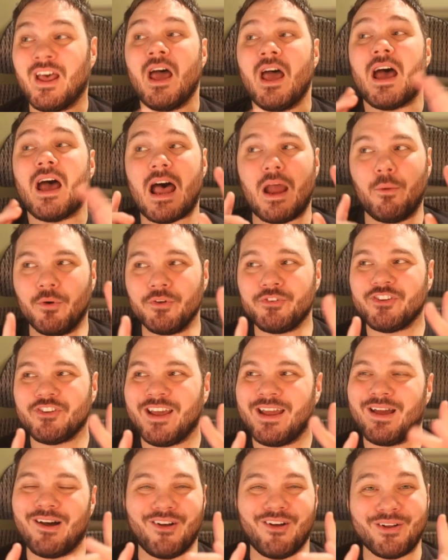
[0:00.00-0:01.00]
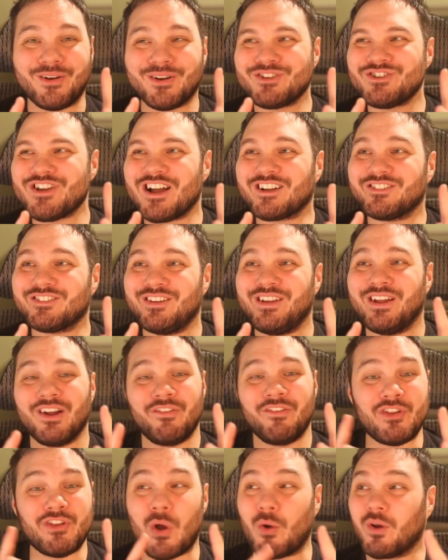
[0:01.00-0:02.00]
I will say, I'll interject in here, if
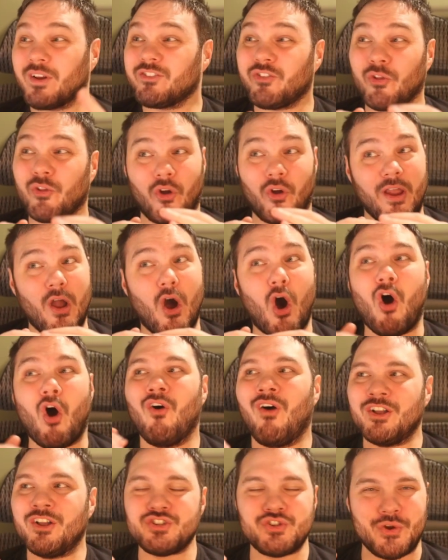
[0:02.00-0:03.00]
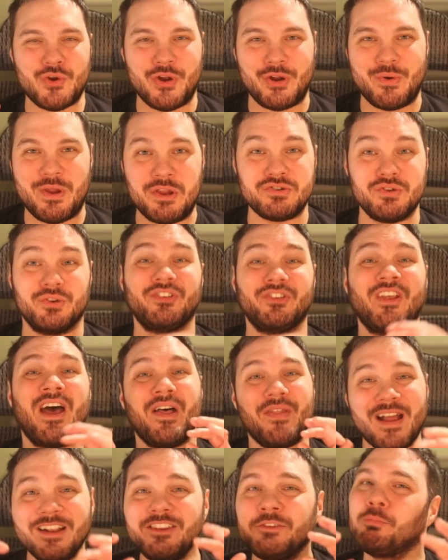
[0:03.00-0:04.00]
you notice, they're like all legendary creatures.
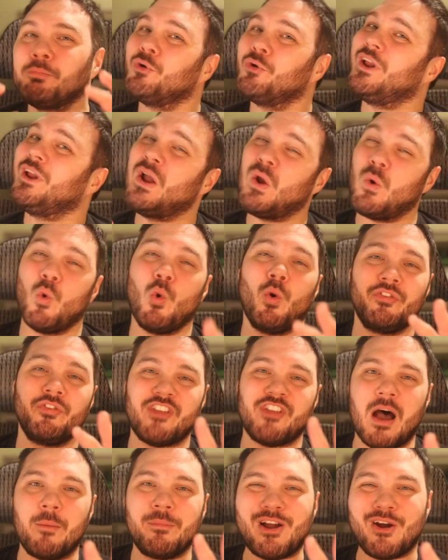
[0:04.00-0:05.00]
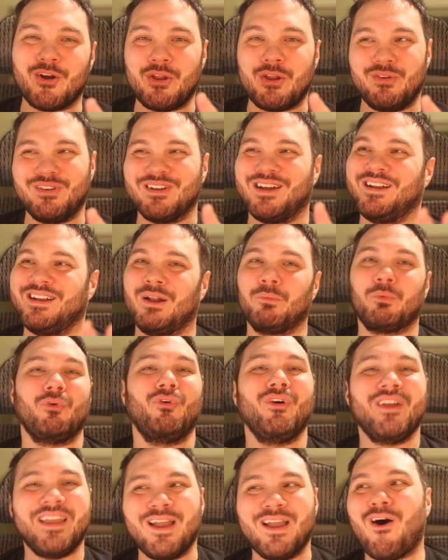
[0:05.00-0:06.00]
That's pretty cool with Dominaria United. We're
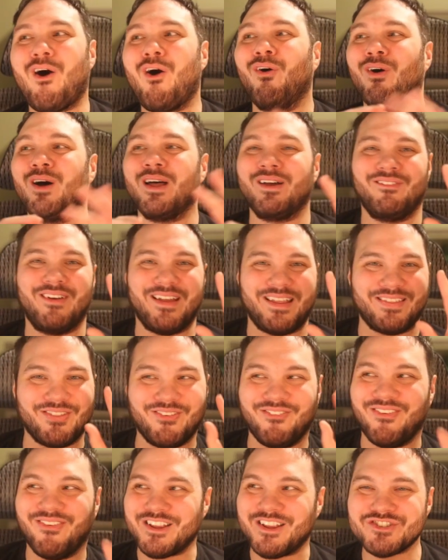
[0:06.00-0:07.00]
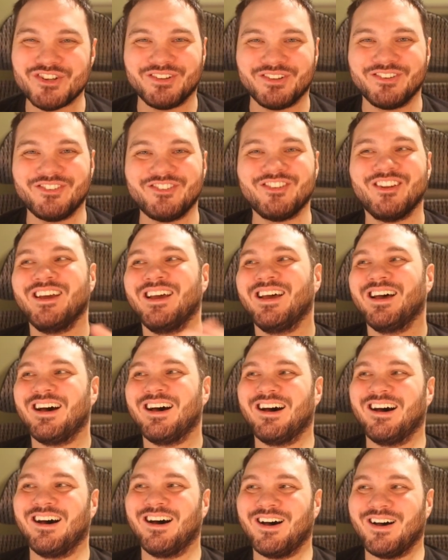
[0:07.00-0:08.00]
looking all at like the legends,
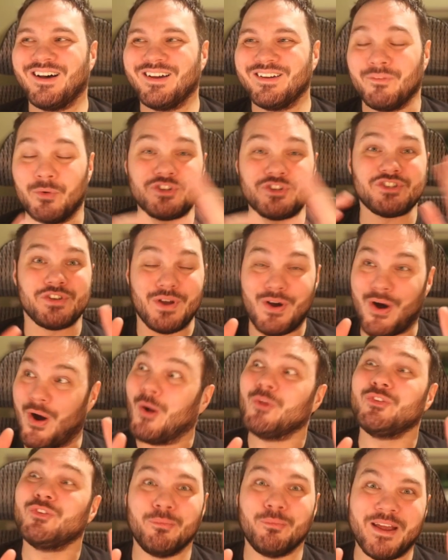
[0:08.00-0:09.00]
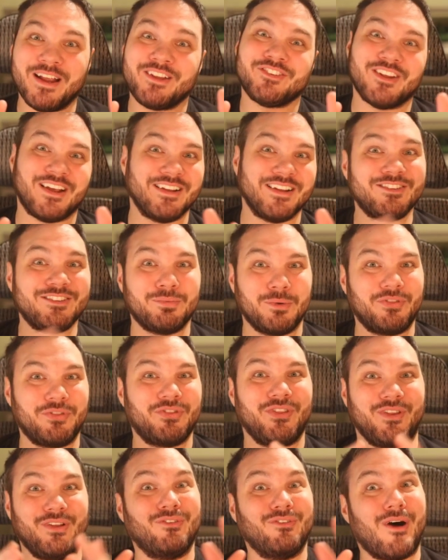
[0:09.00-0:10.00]
which also makes sense with
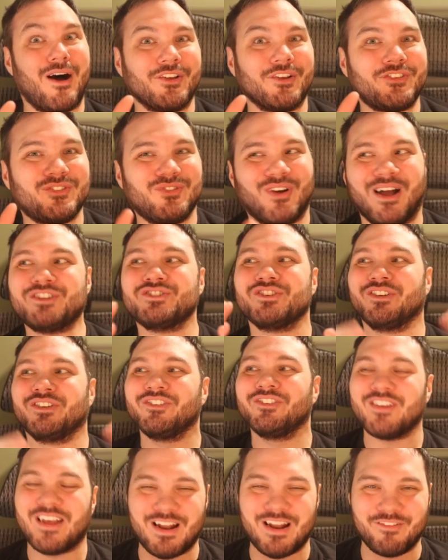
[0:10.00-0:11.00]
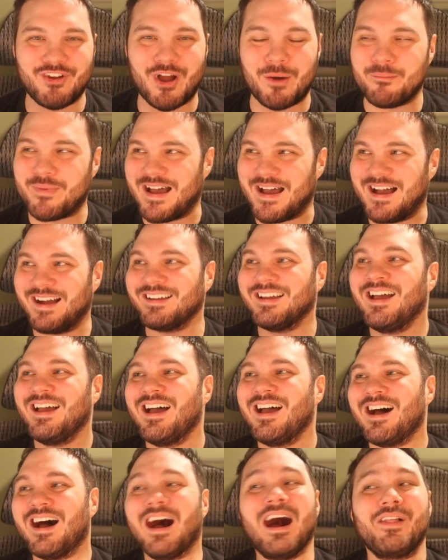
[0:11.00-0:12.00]
the lost legends that have come back.
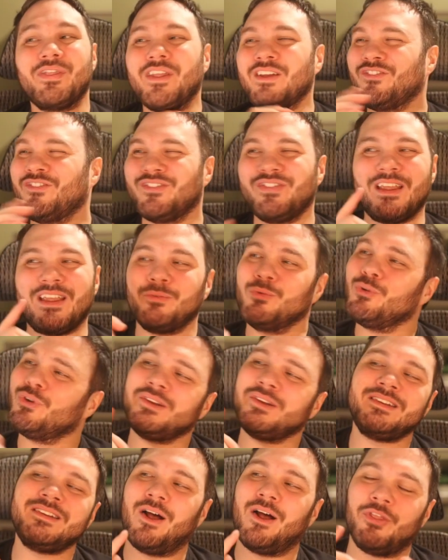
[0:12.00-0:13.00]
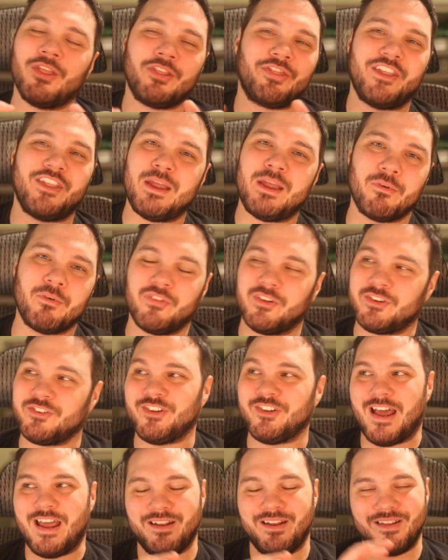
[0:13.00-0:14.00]
They really nailed the theme of this
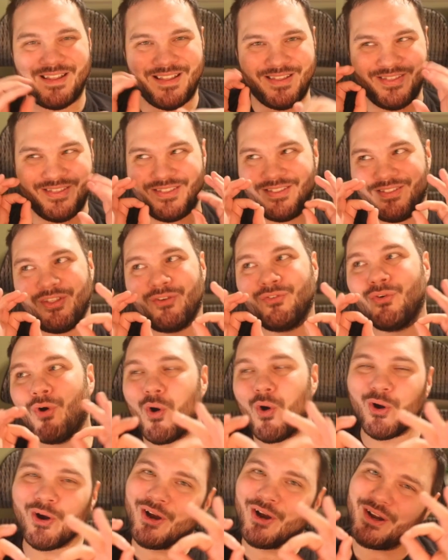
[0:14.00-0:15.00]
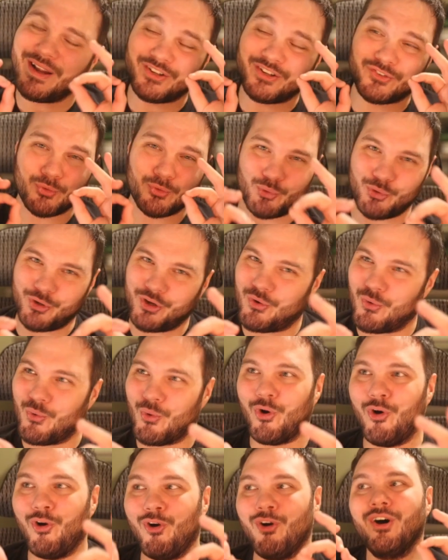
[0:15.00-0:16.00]
set. The lore is really
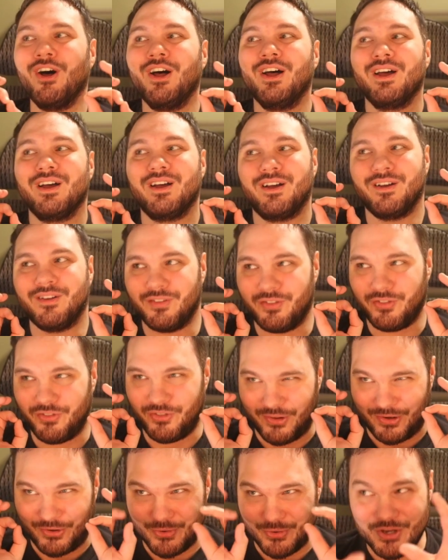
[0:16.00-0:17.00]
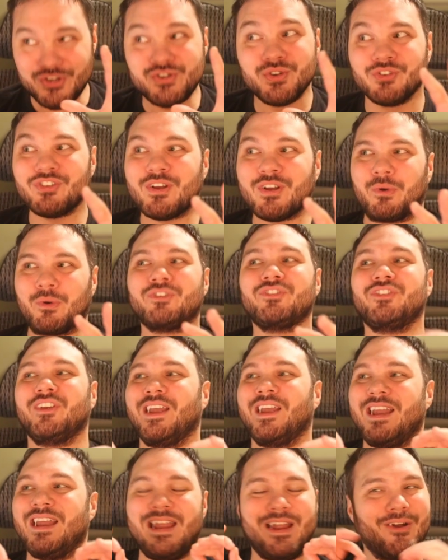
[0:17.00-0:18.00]
cool. The creatures that we're
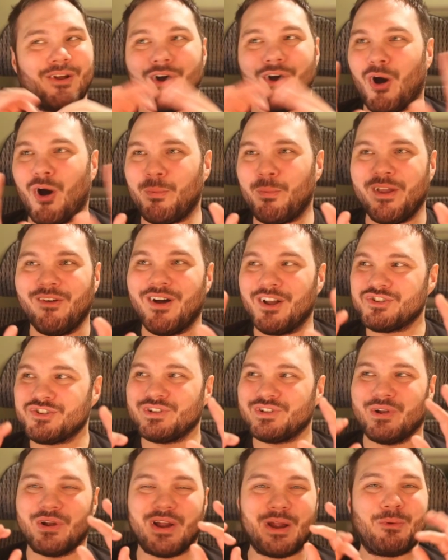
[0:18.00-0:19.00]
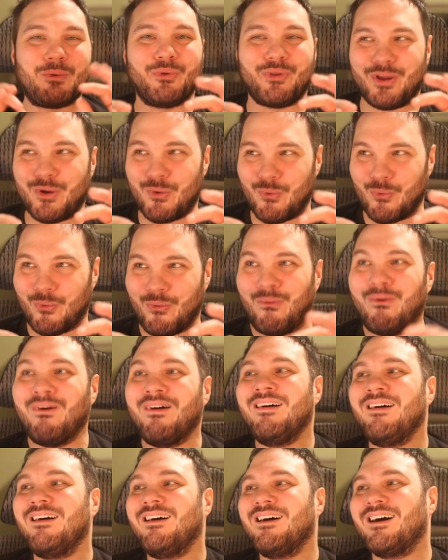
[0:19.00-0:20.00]
seeing here, all being legendary, are really cool.
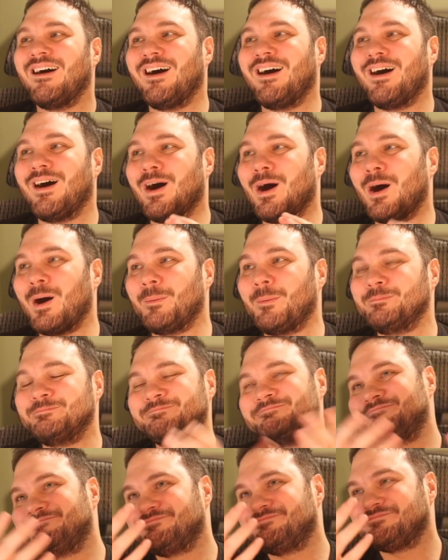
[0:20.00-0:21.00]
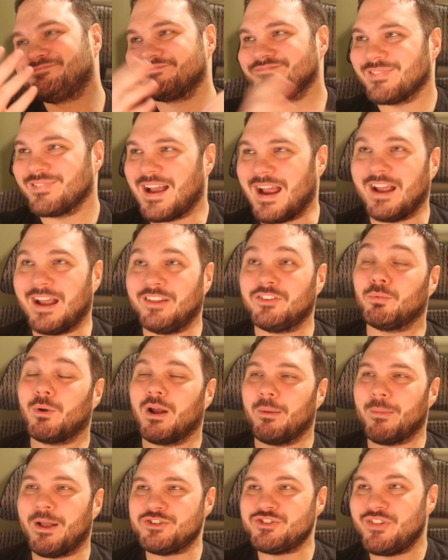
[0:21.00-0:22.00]
I just want to
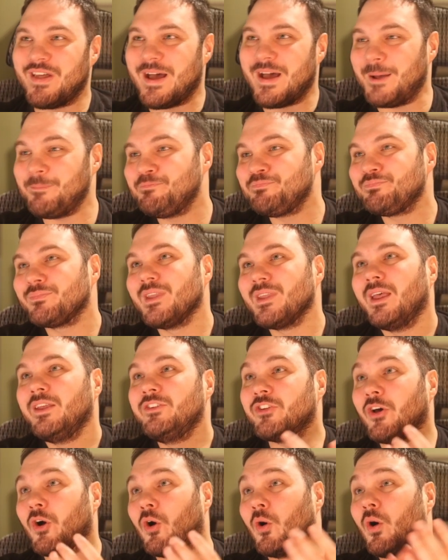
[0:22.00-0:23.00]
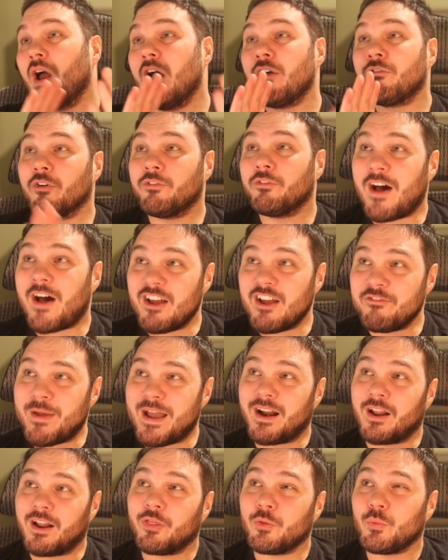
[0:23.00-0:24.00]
mention that. So, for 5
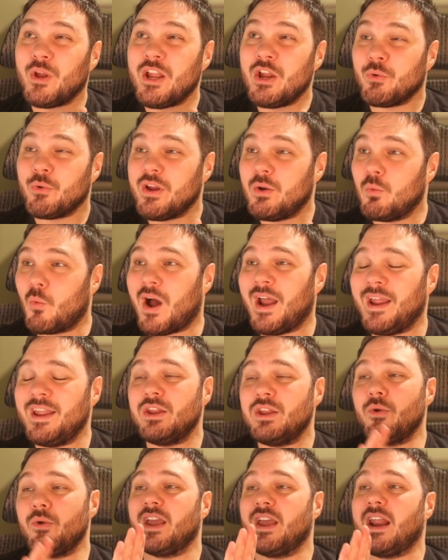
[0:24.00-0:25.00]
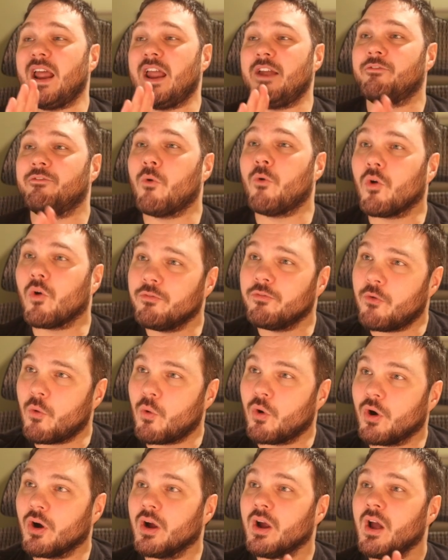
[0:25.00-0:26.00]
mana, 3 green-white, you get a
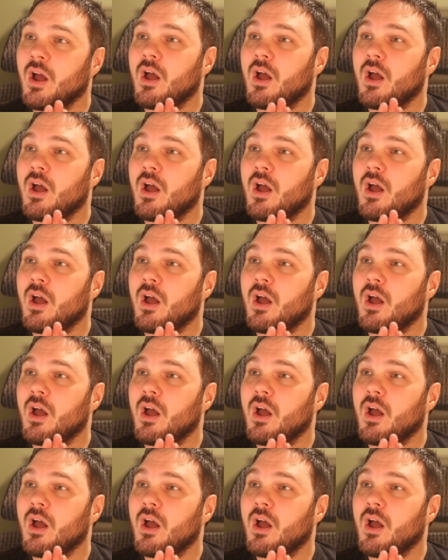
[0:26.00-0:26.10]
4/4